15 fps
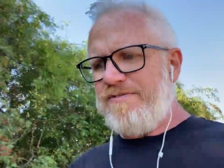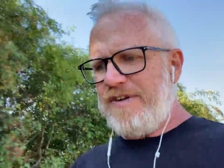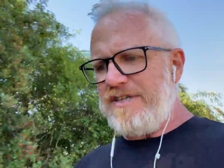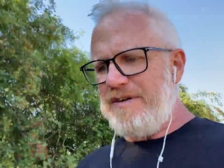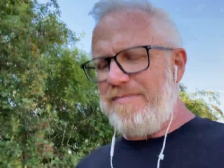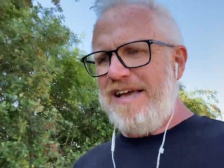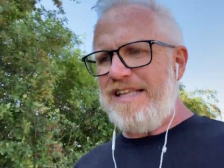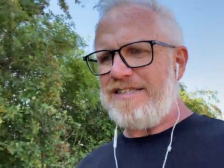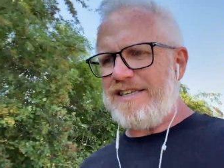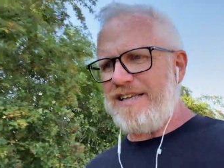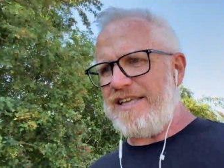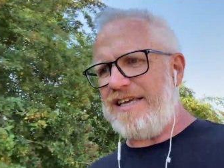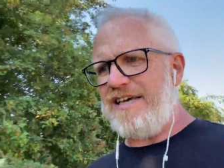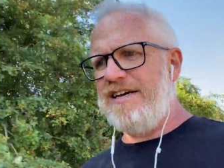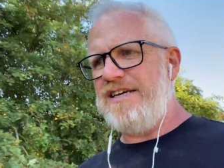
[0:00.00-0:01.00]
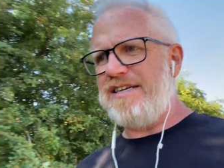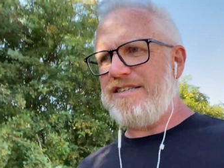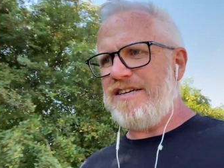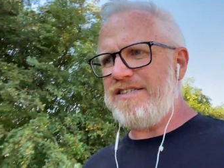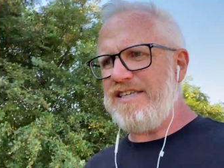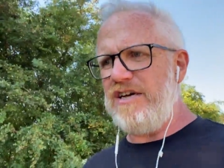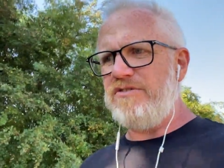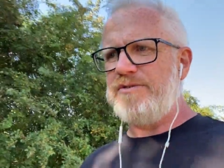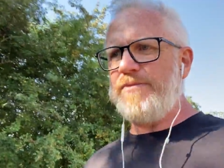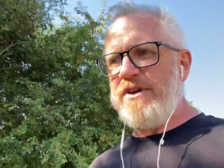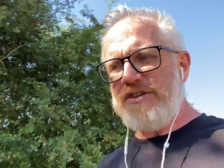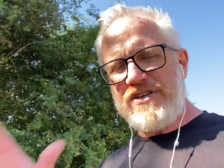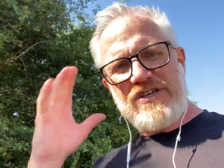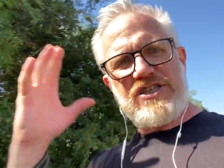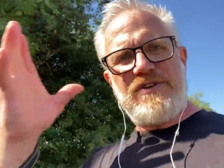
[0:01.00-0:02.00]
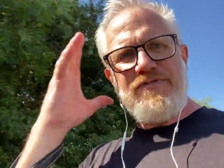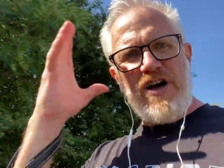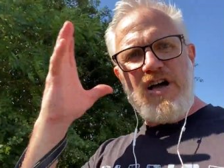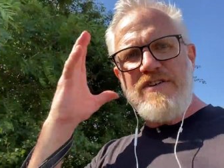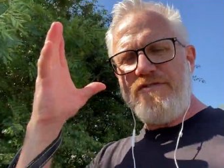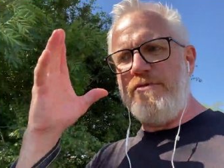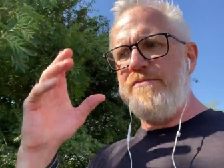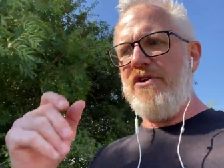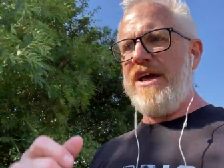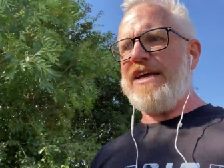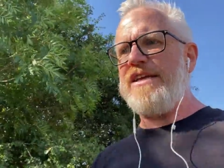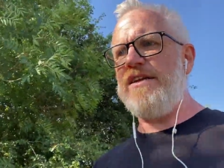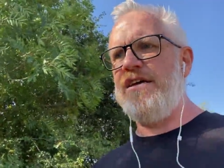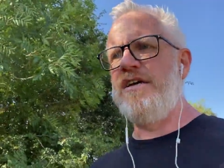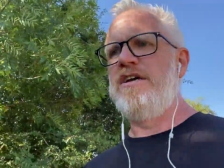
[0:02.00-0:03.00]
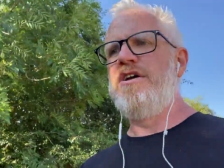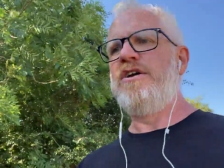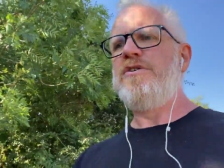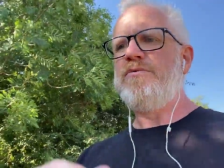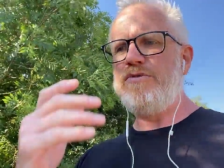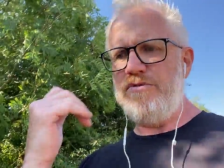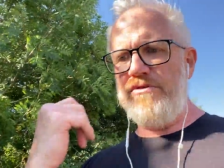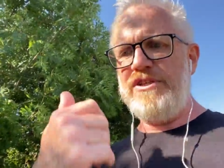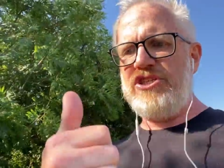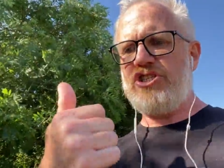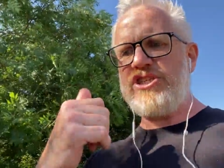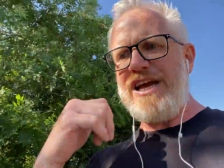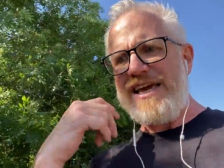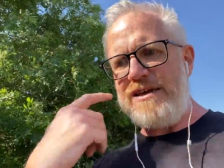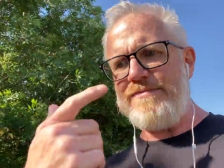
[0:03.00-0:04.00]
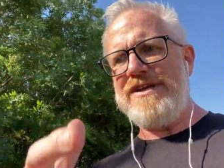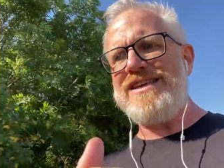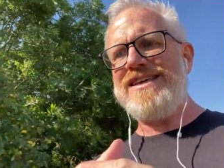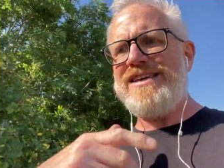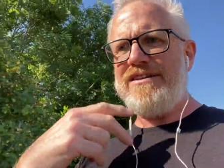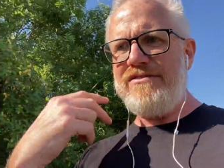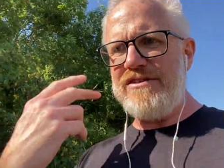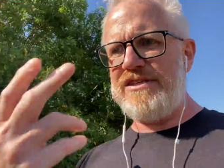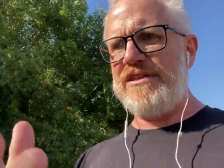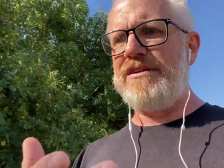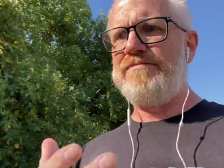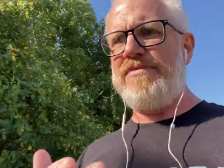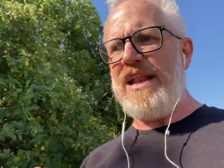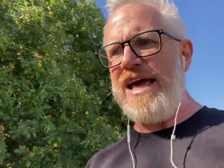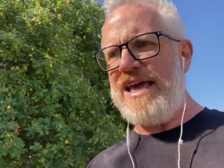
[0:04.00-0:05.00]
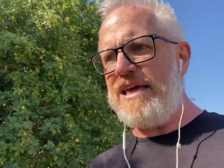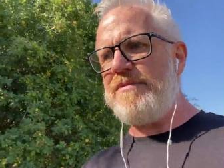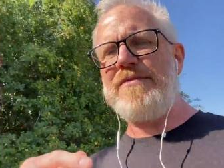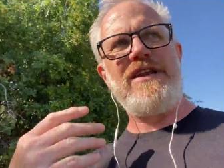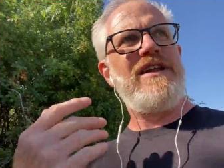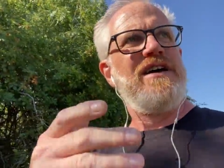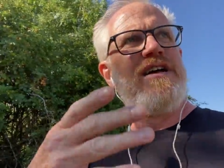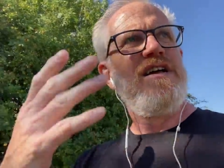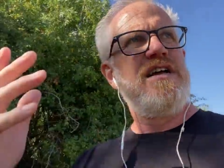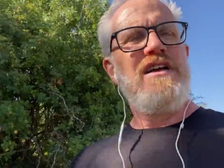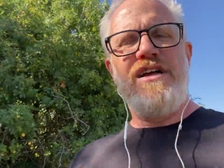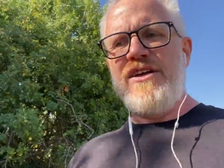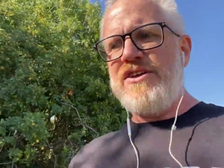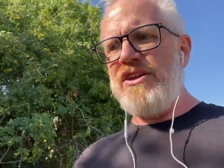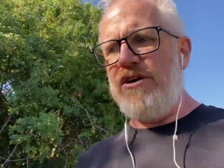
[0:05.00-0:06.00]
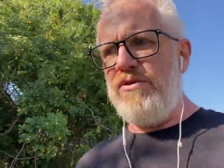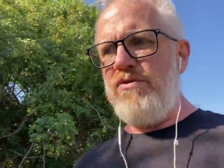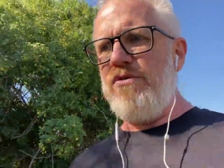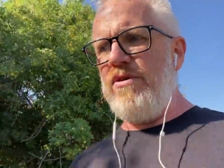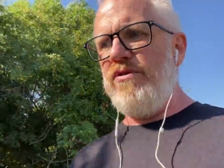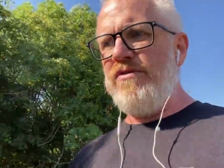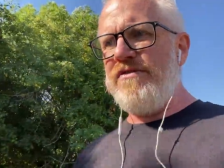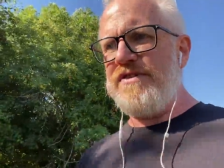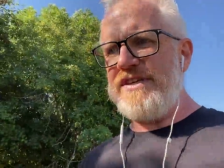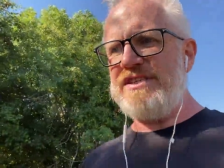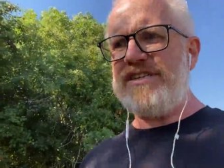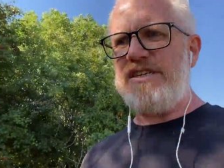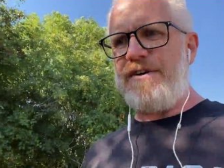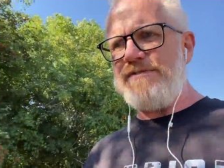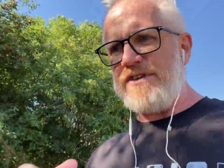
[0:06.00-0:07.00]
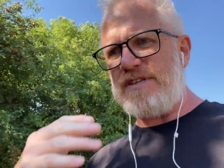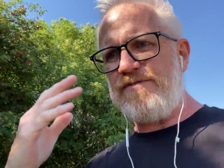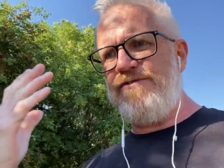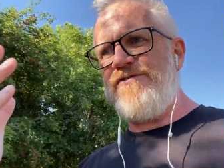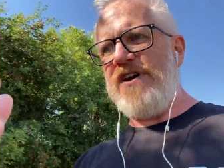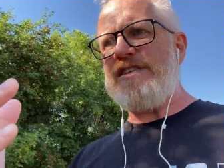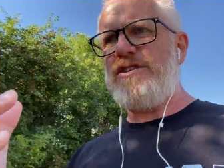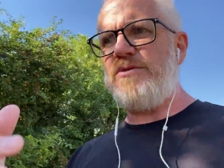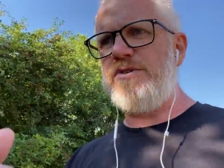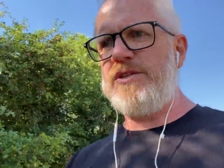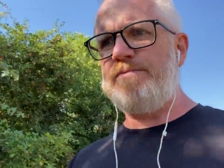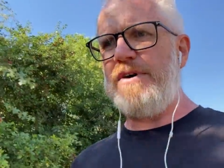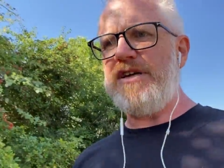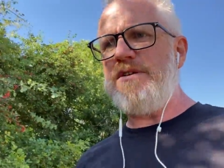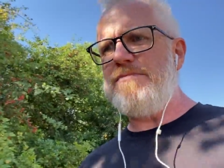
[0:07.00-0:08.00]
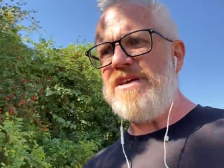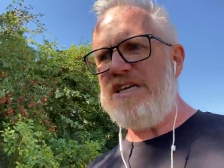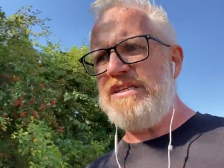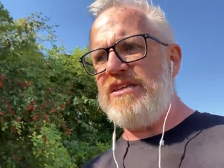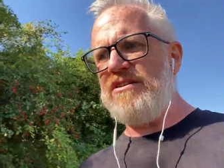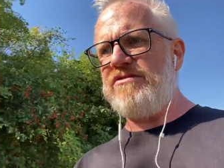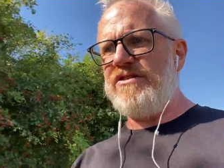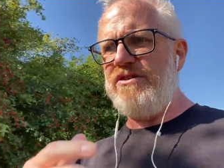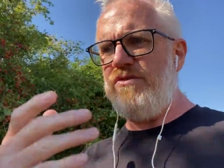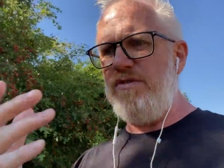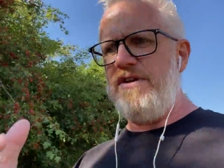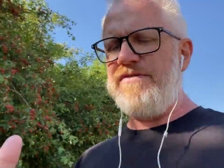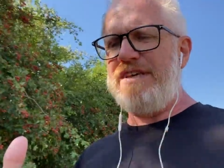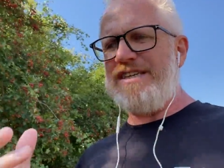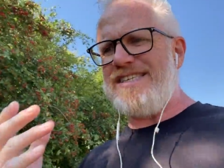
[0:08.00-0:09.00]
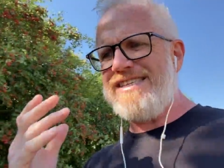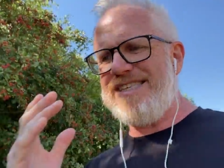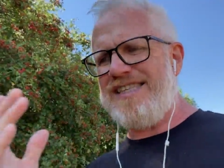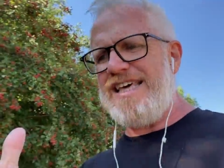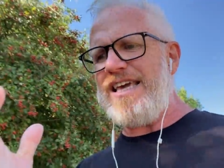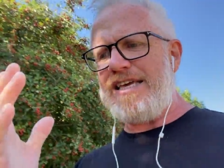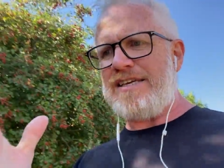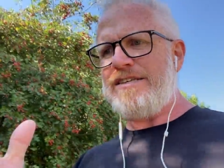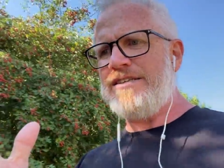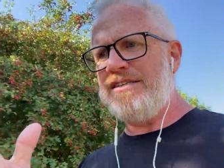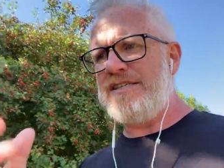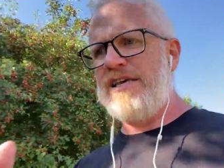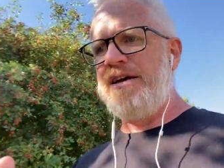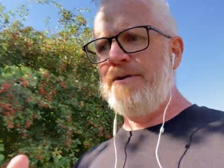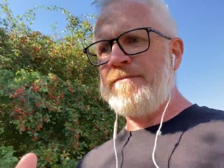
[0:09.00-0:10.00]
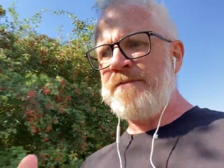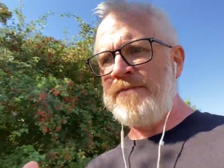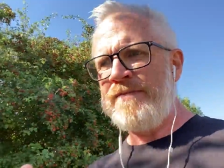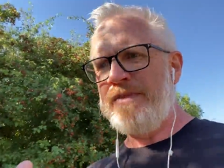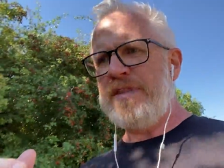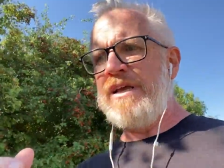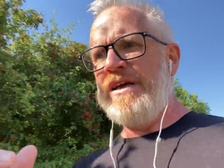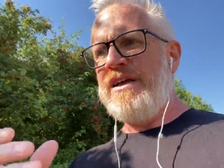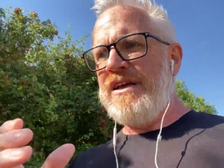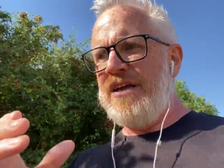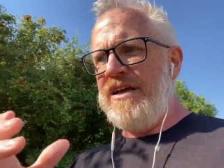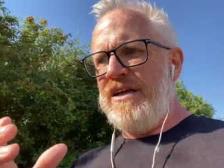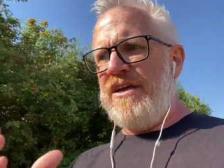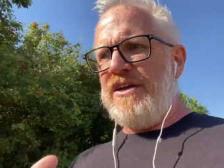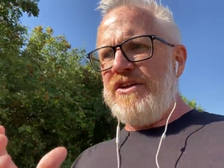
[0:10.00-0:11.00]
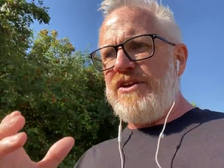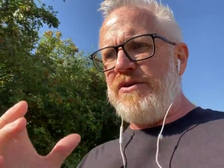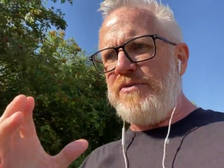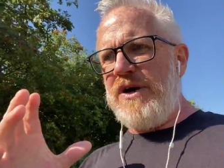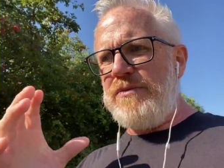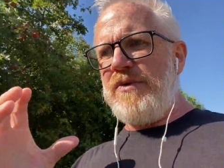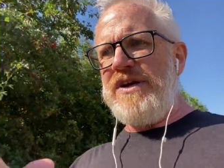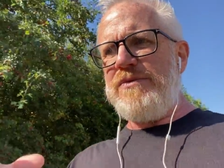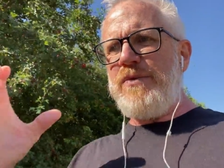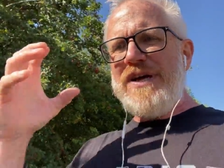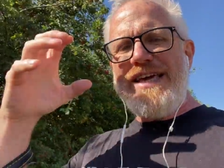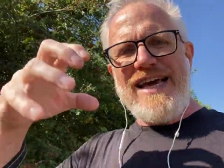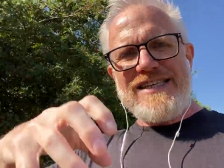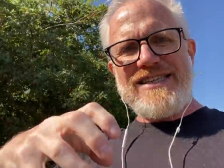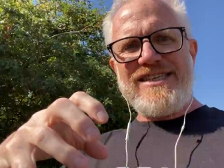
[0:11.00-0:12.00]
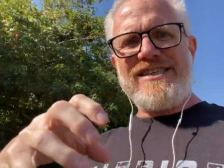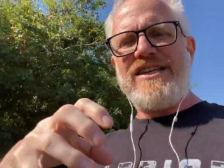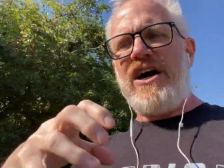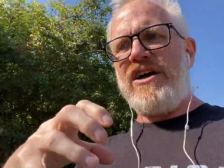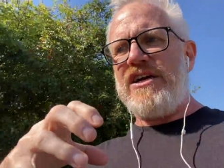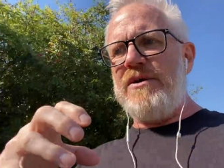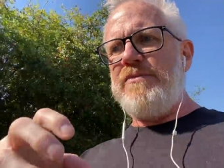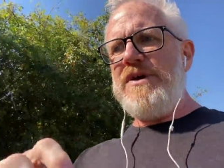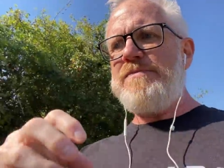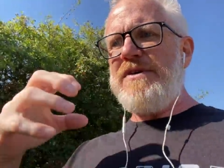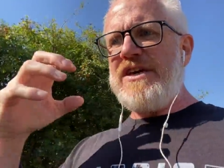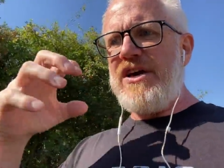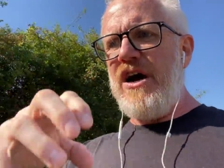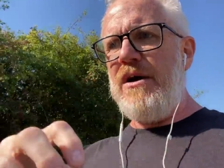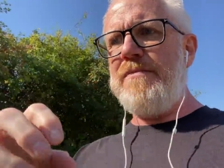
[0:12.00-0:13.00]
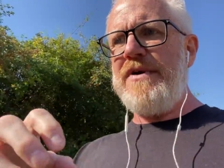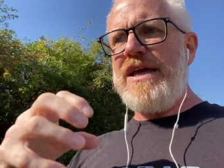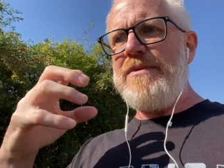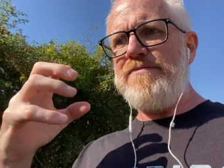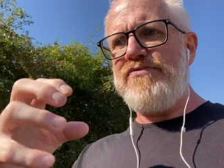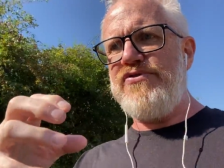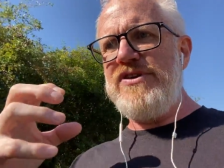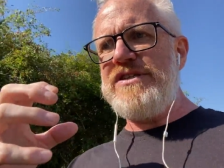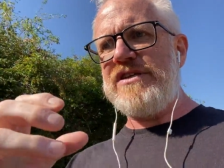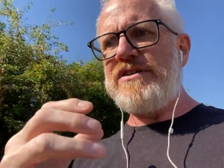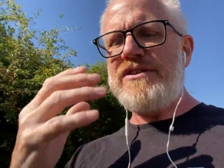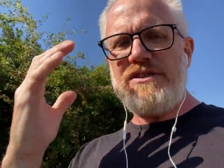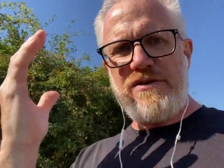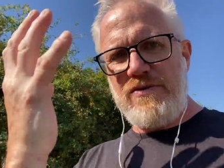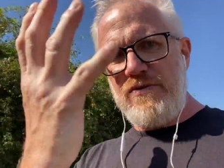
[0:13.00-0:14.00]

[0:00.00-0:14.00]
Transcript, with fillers: fundamentally as ourselves because our survival brain, with all the shame and guilt and blame and, you know, all, all of the stuff that's fed to us by the media and all of these things, you know, we, we, we get stuck and we become imprisoned